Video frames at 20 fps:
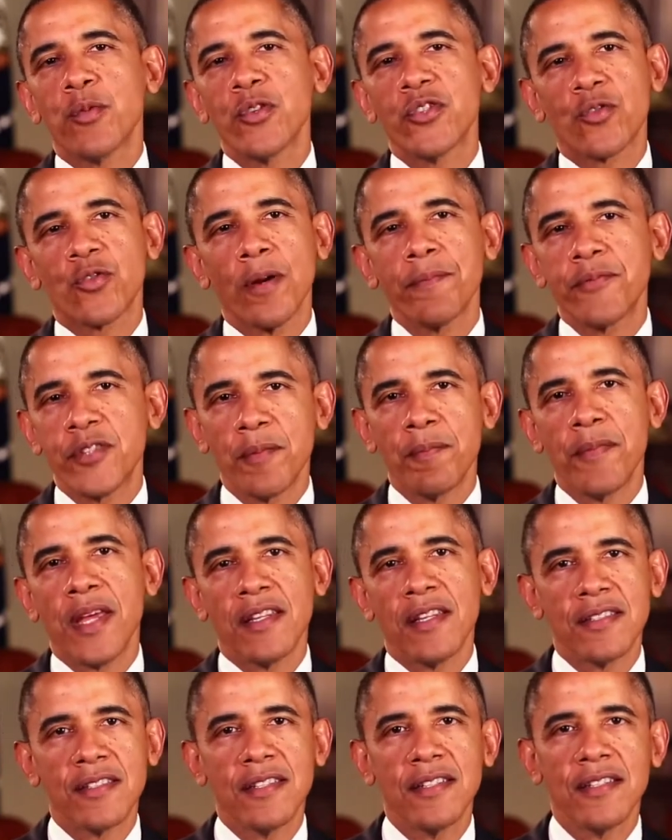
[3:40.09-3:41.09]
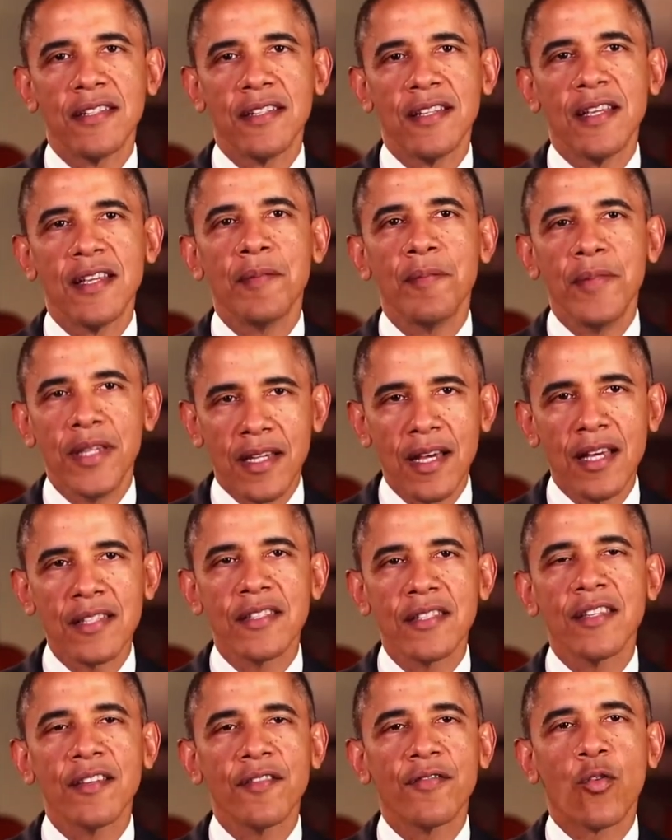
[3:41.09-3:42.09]
their prescription medicine
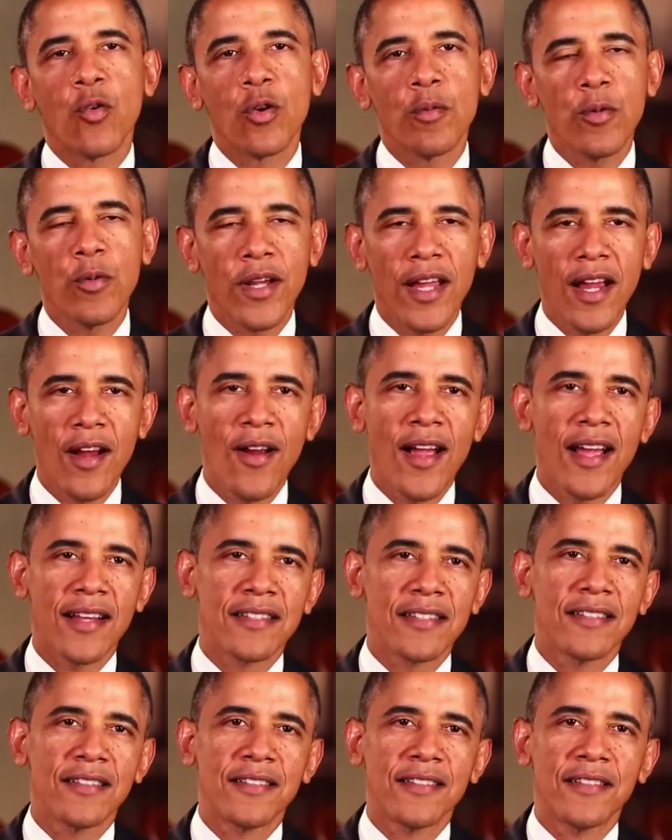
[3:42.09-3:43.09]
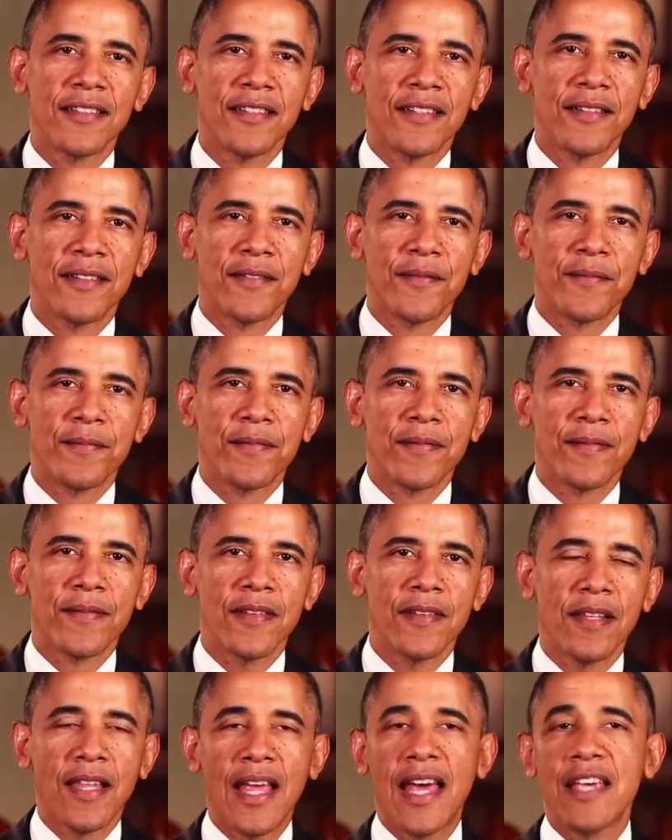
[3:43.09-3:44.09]
because of the Affordable Care Act.
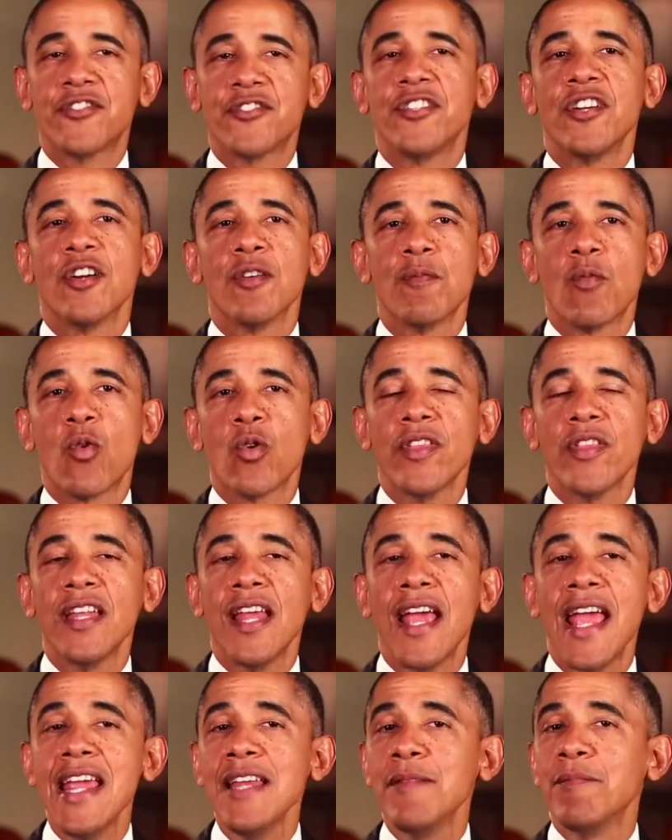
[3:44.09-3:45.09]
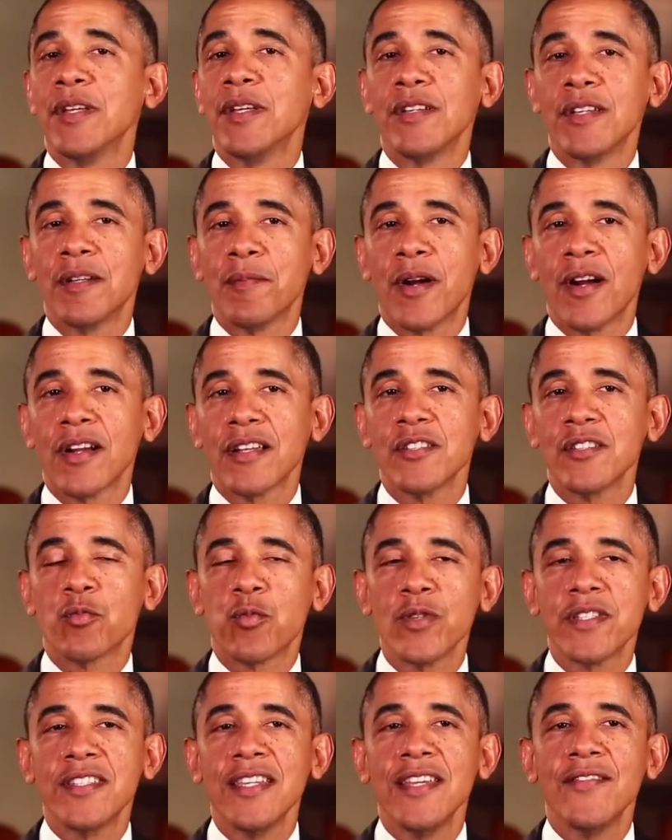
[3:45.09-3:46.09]
Last year, more than 8 million
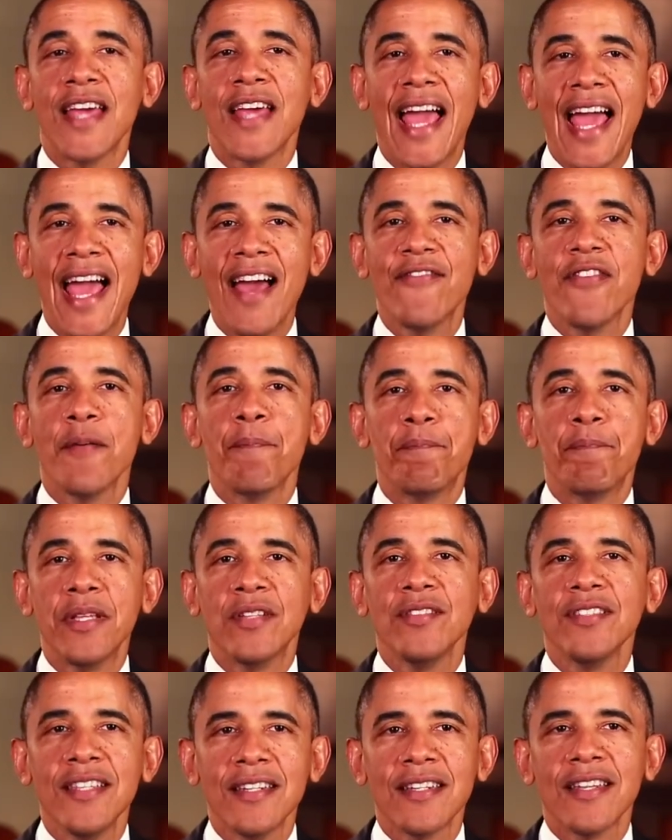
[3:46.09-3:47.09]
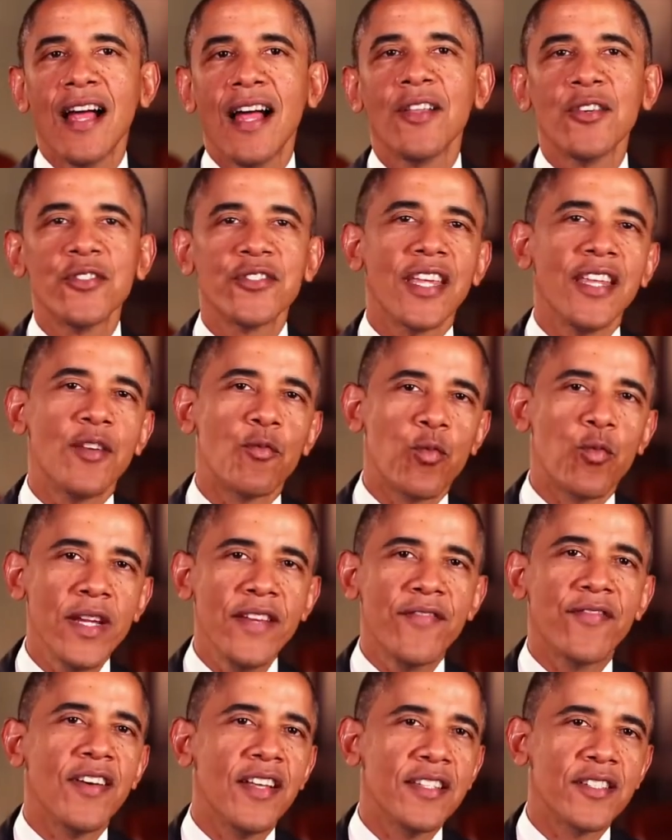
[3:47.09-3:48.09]
Americans received half a billion dollars in
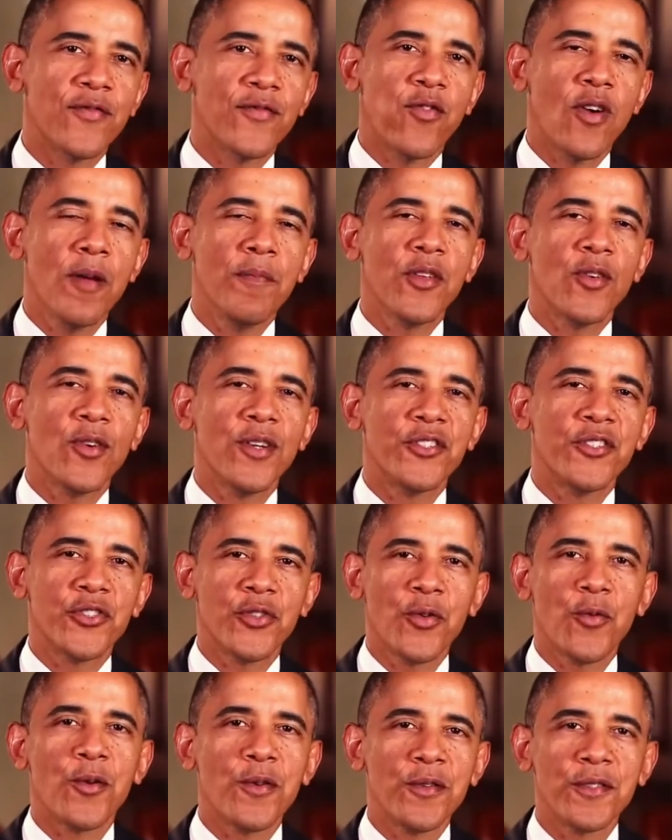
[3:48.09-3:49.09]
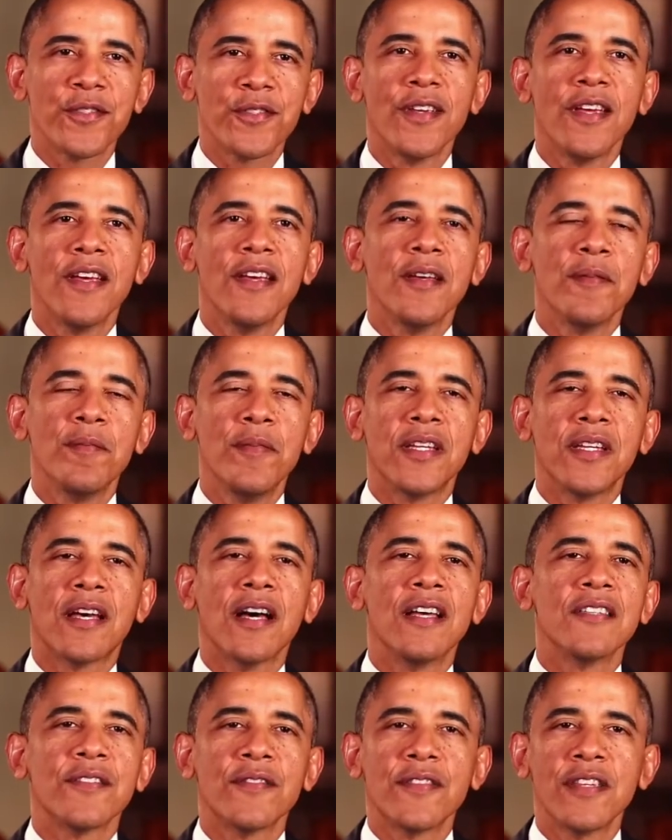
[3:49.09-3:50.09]
refunds from their insurers
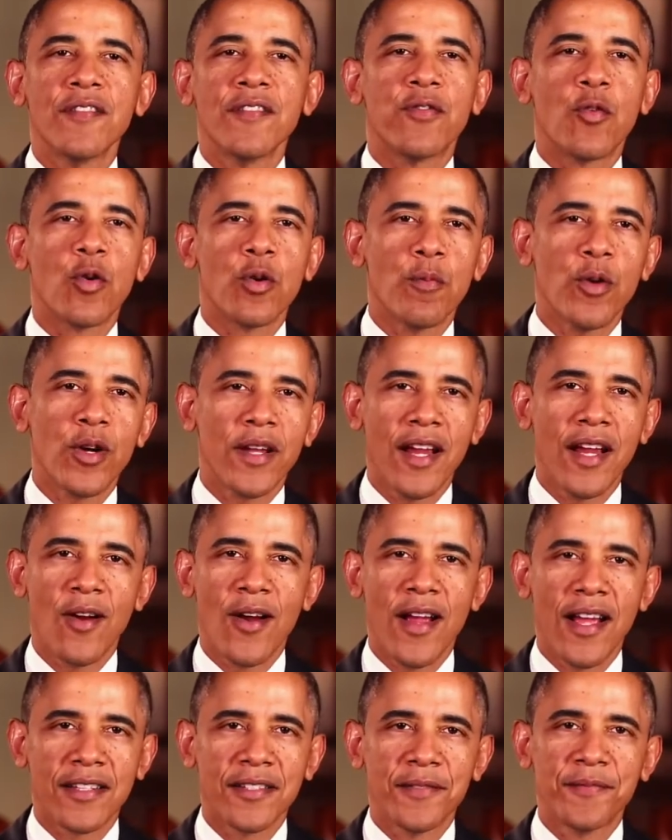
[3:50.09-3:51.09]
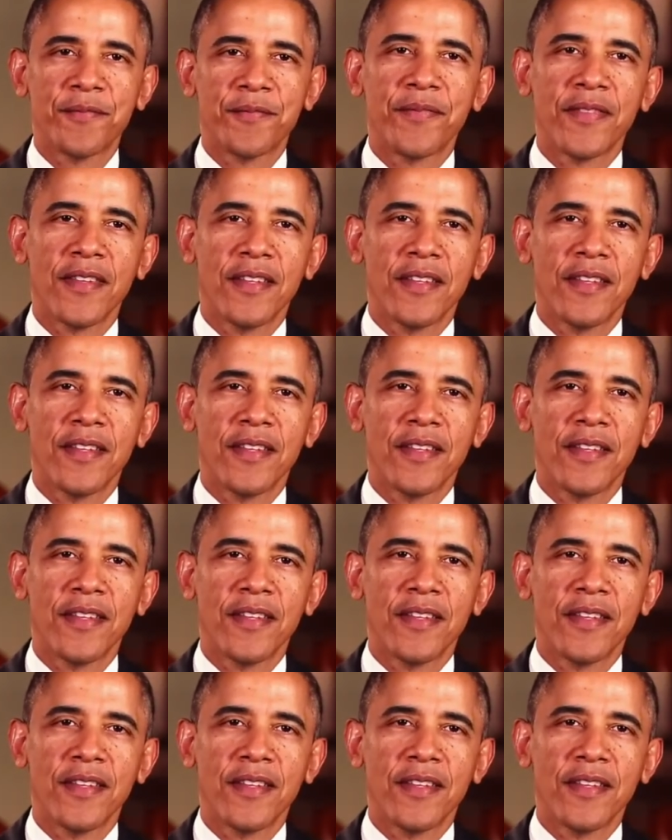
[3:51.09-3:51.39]
because of the Affordable Care Act.